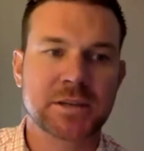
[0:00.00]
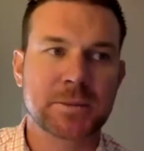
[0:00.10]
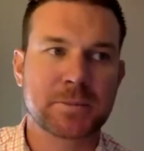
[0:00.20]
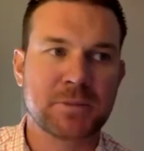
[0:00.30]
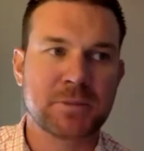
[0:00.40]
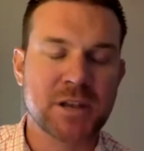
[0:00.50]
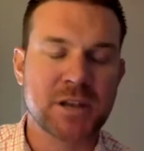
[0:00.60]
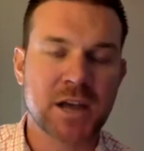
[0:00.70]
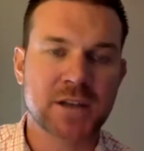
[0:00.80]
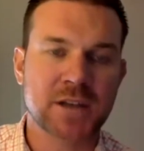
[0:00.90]

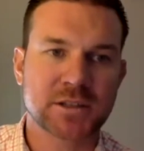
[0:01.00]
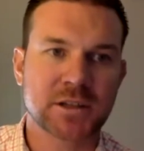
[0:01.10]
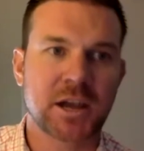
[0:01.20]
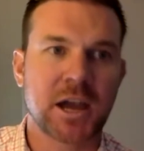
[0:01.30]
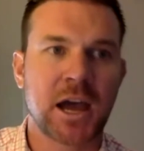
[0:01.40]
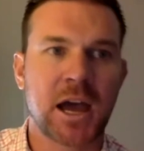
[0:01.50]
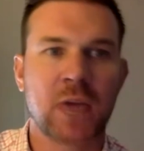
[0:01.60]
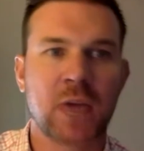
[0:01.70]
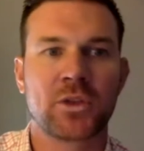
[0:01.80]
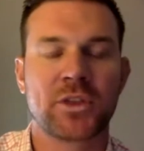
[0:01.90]
nut. I
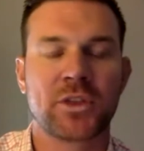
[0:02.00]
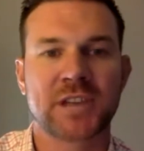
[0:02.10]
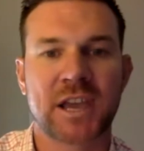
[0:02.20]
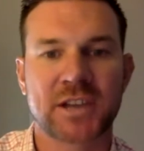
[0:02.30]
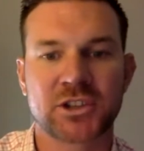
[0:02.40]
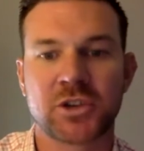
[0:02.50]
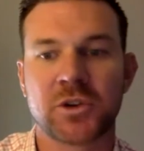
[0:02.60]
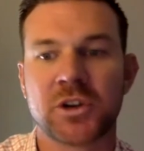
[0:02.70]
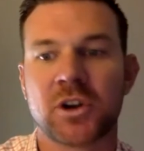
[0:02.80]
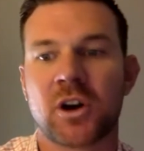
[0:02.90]
want things
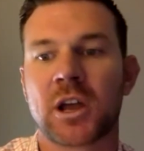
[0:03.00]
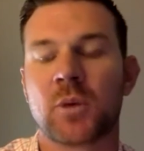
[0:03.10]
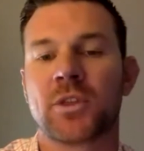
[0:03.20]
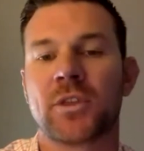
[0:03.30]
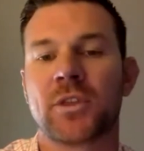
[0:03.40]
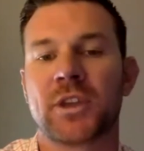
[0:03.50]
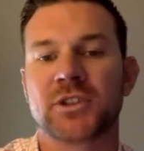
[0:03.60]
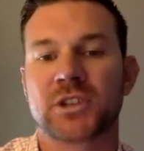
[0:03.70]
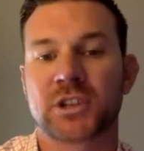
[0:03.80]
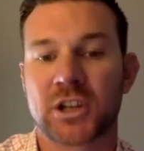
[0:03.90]
executed on. I want the
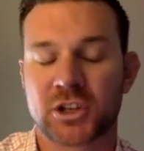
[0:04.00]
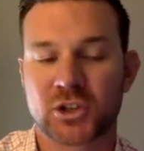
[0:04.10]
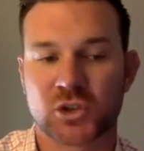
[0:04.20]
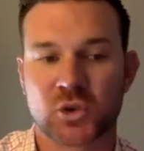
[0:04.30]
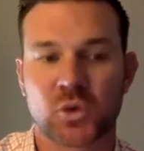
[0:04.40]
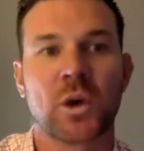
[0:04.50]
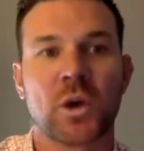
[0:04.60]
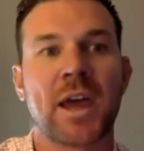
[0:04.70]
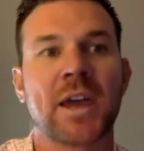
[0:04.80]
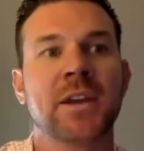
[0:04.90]
things in a controlled
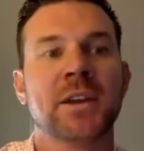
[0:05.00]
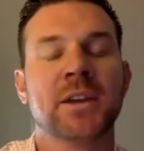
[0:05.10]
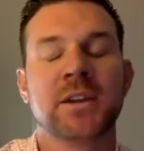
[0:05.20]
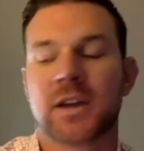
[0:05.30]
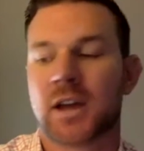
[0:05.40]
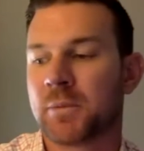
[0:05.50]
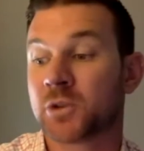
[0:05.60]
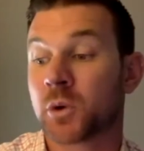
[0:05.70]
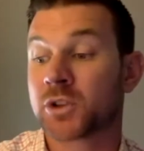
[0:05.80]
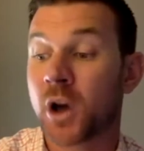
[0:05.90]
way. And
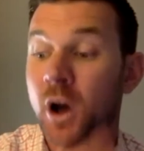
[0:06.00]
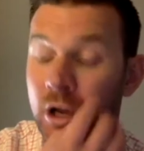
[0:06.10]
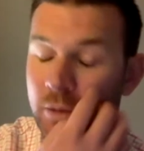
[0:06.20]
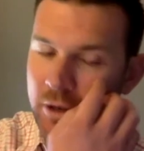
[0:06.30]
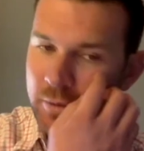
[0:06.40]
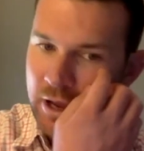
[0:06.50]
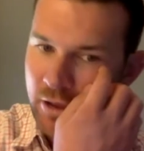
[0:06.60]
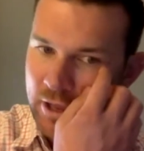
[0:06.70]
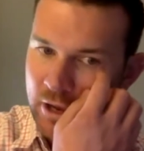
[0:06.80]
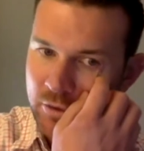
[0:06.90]
so I want to talk a bit
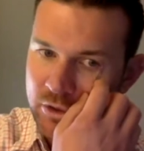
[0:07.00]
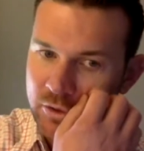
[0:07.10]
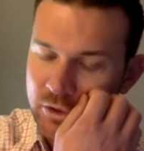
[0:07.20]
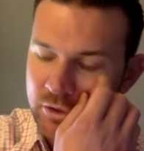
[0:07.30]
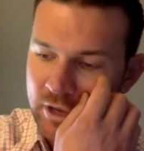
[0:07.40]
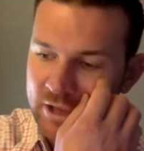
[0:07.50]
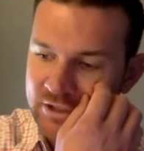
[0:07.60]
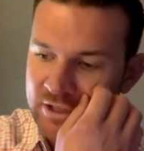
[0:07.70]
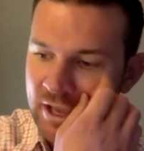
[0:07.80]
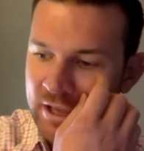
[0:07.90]
about that with you guys
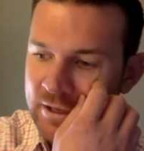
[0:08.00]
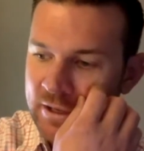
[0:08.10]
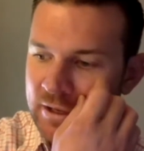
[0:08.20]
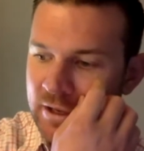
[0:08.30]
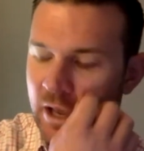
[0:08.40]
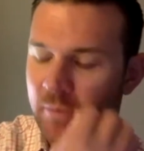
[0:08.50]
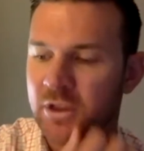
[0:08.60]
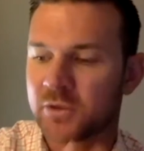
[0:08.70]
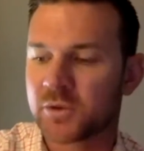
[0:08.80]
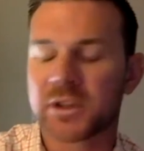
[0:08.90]
today. And
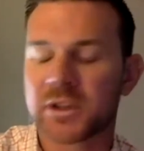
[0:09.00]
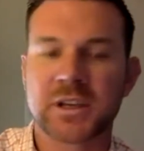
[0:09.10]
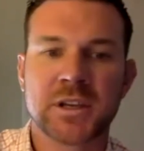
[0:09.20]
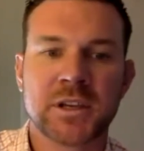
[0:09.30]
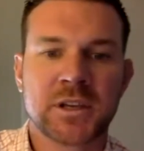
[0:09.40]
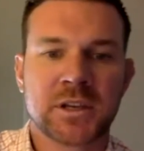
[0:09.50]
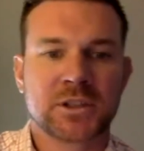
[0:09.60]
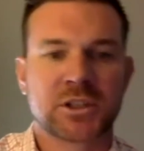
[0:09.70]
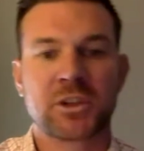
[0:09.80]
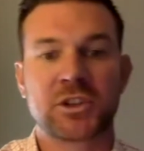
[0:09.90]
then really
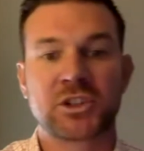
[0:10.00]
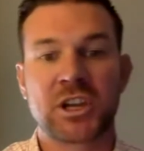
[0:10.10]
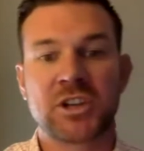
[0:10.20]
some of the changes